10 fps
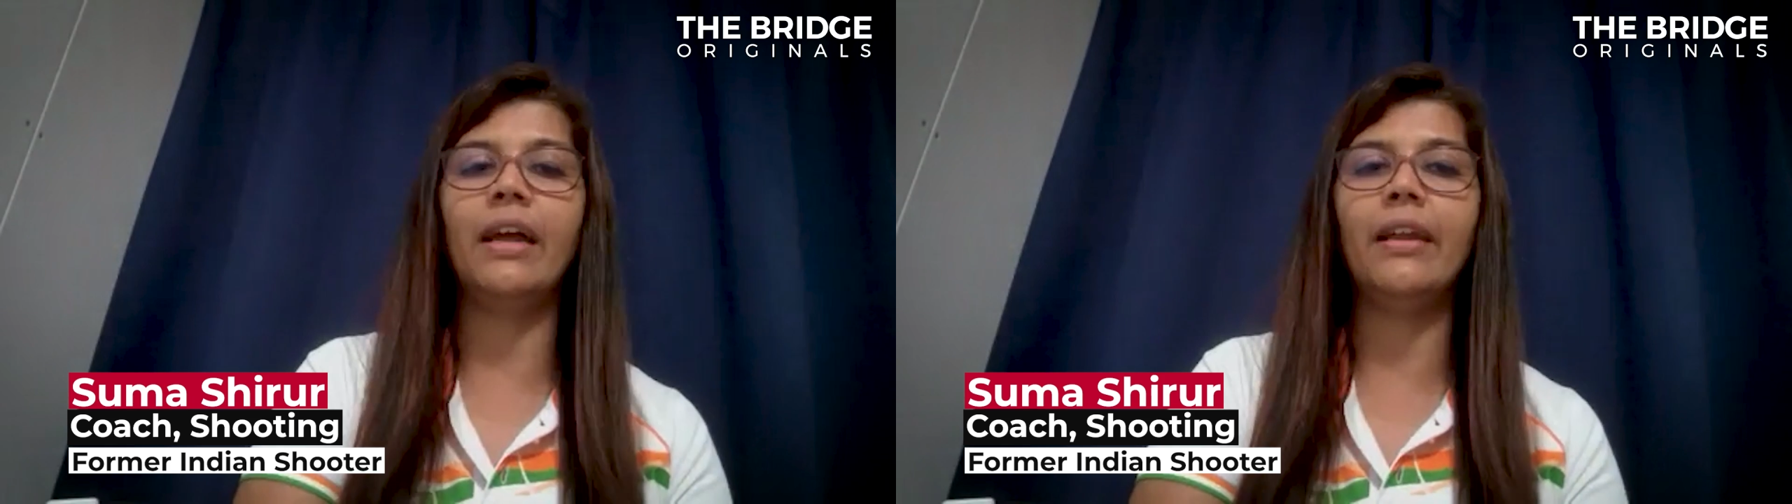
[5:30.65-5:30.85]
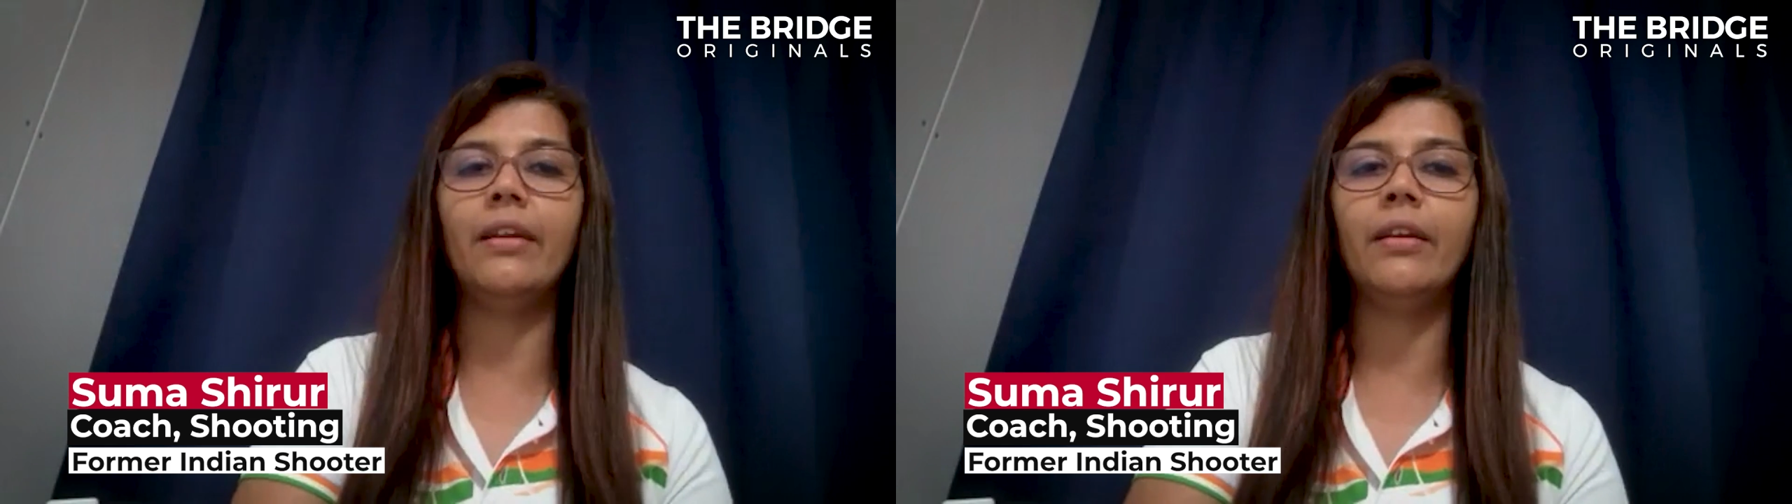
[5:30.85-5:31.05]

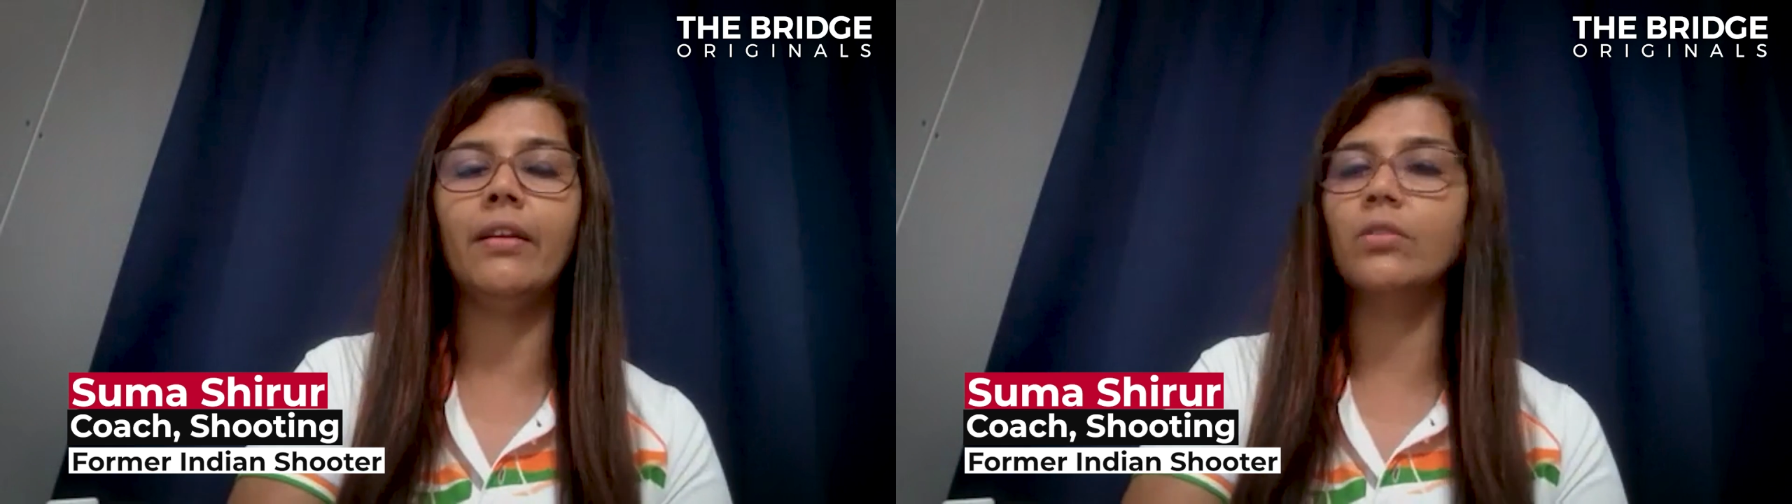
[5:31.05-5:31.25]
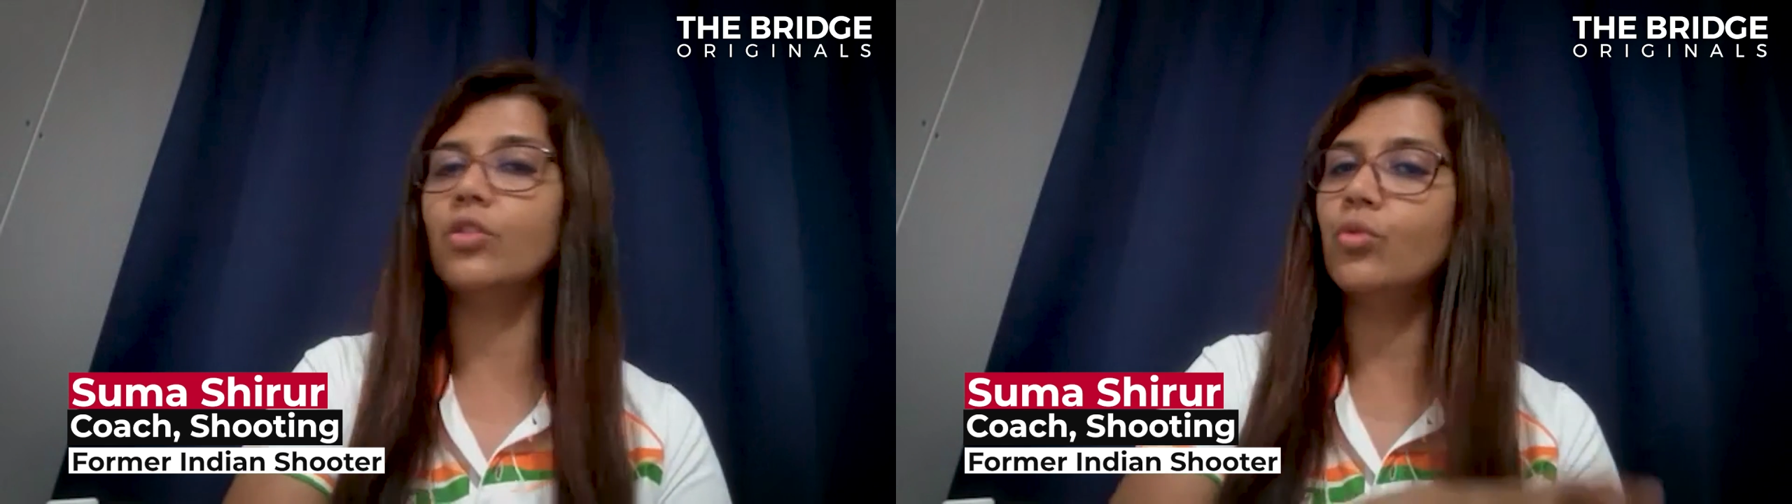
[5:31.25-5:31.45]
and
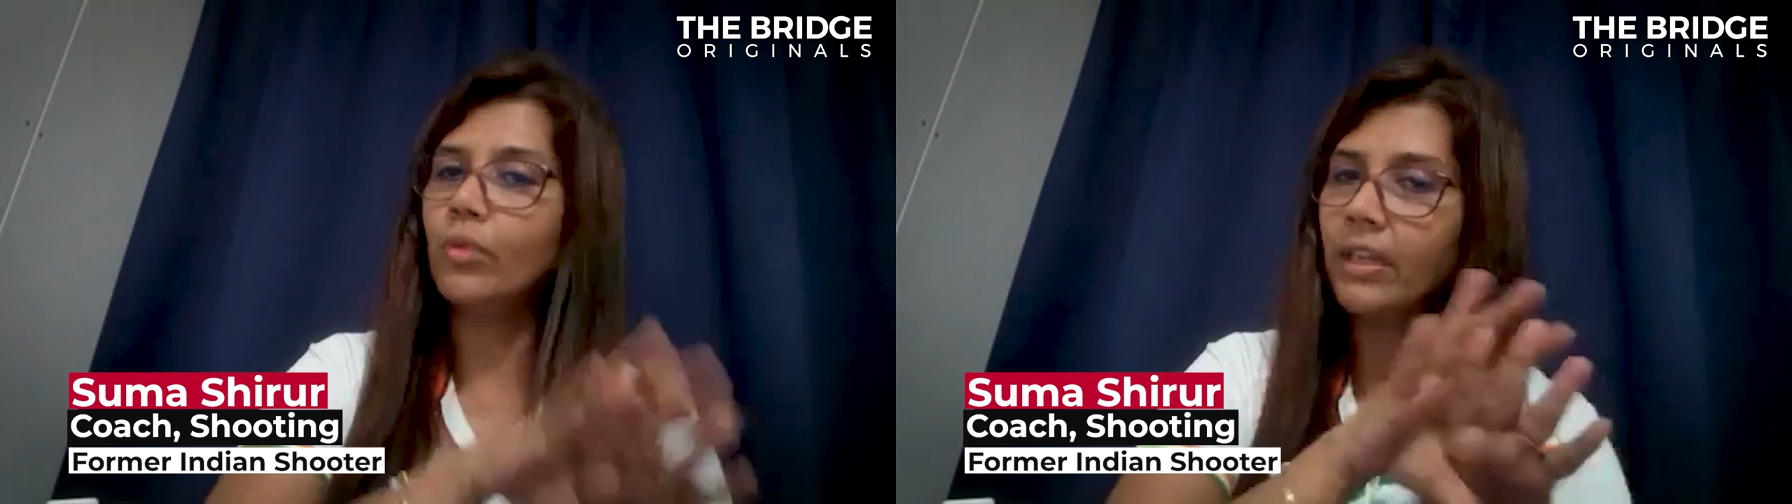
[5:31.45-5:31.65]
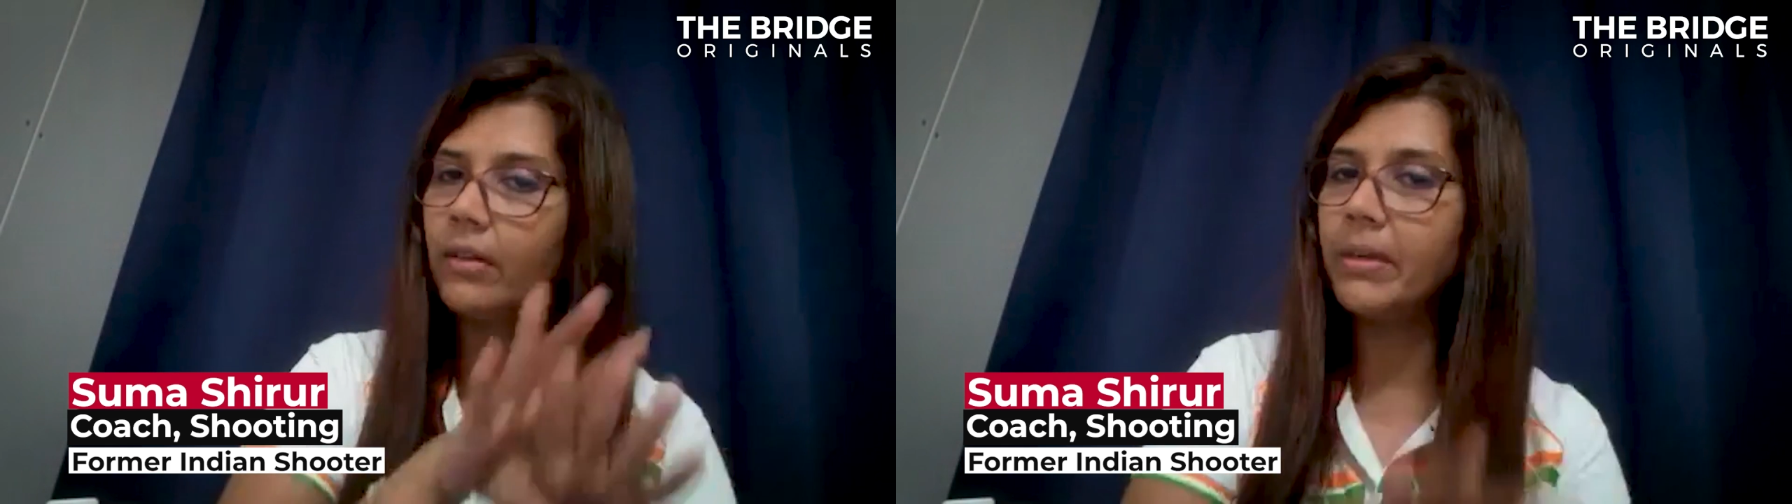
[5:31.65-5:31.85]
the
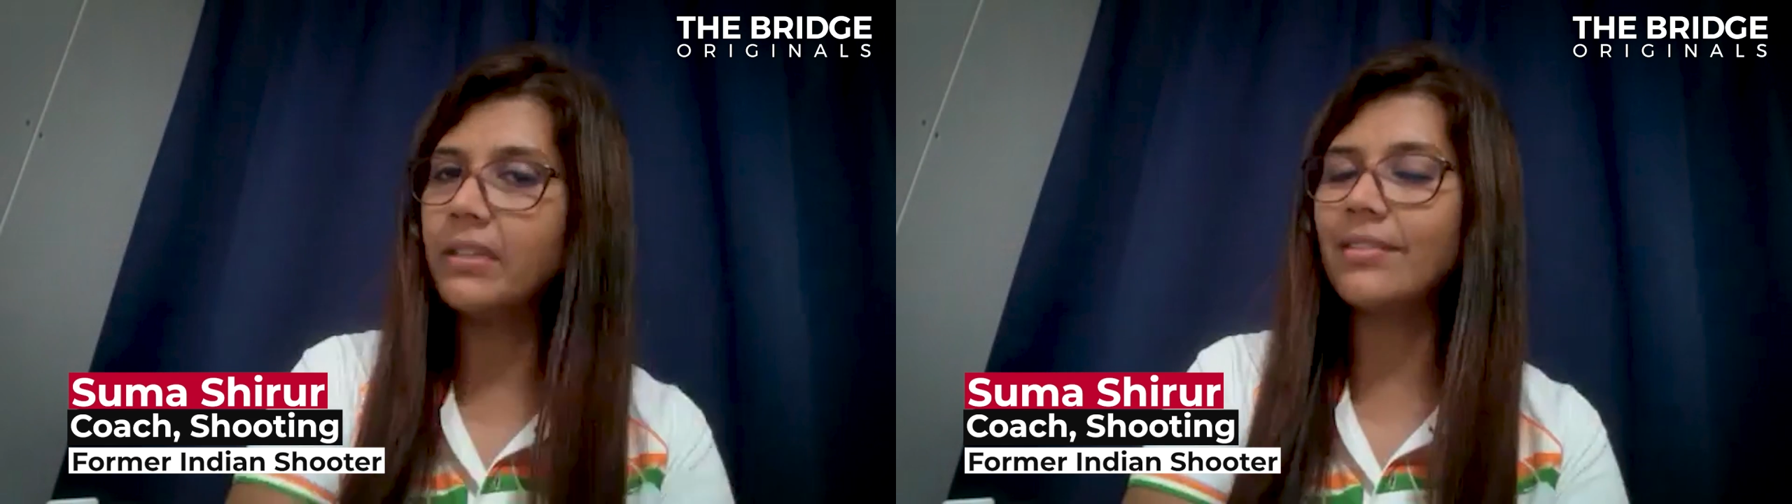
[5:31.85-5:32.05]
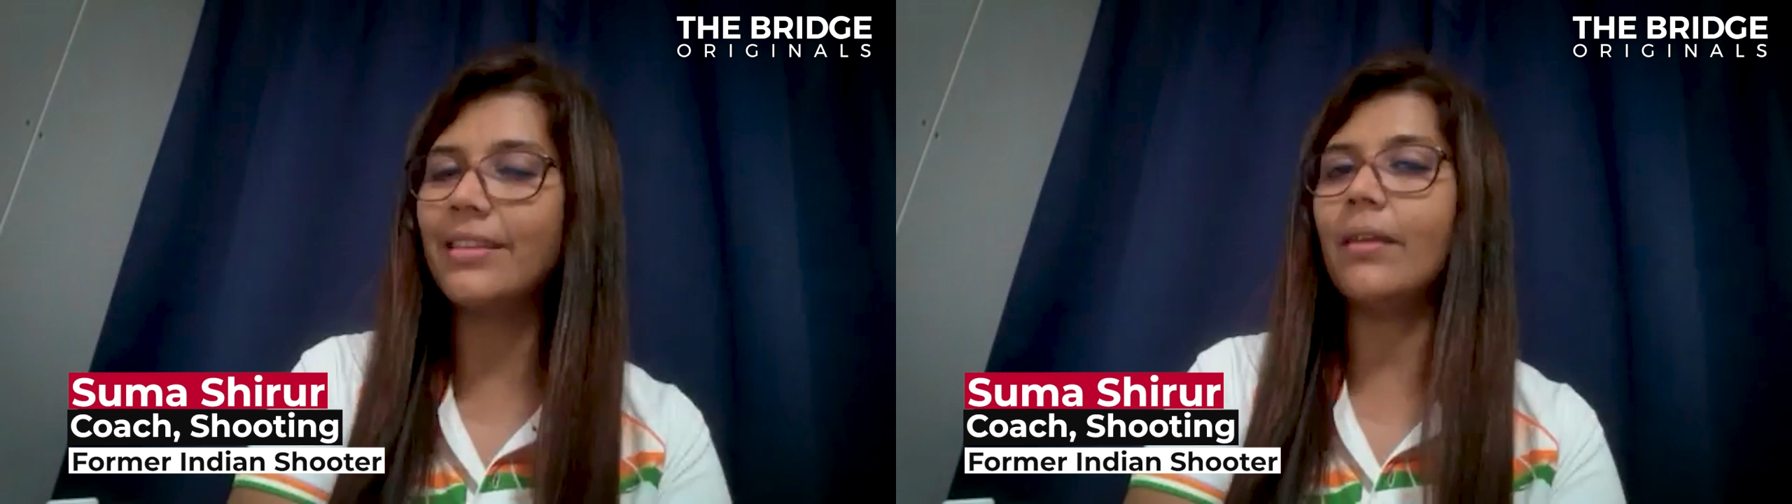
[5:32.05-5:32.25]
shooting remains
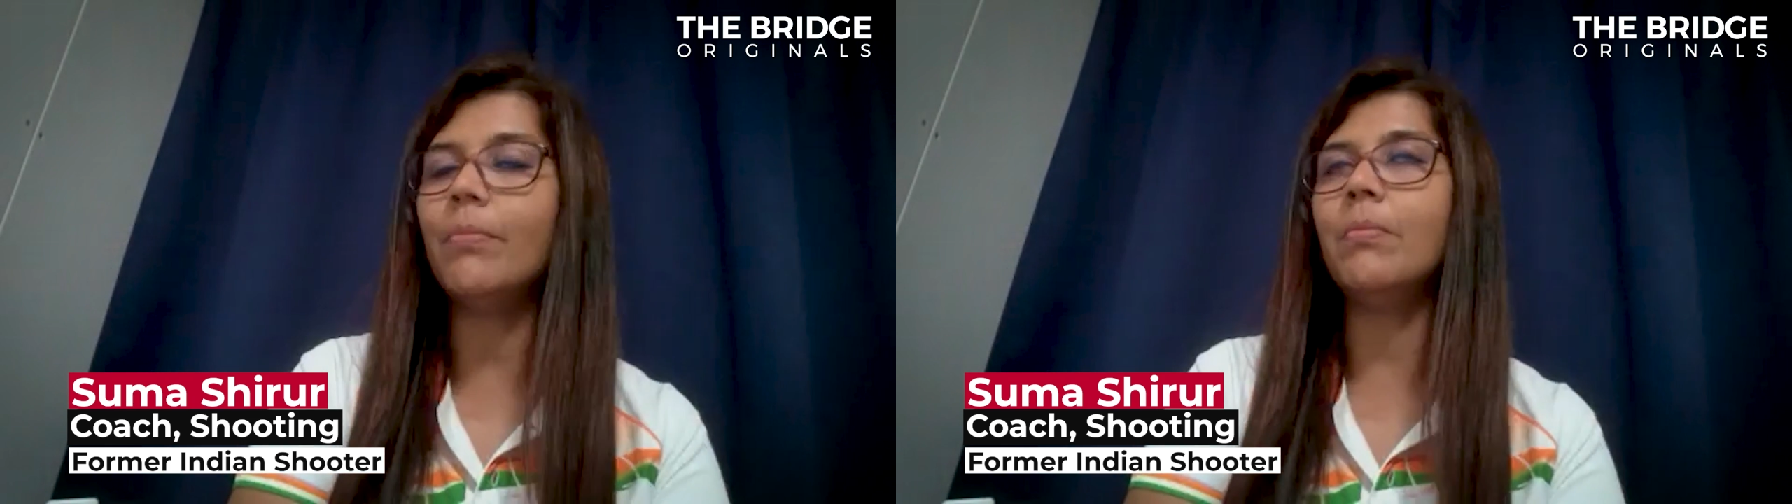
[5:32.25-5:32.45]
the same.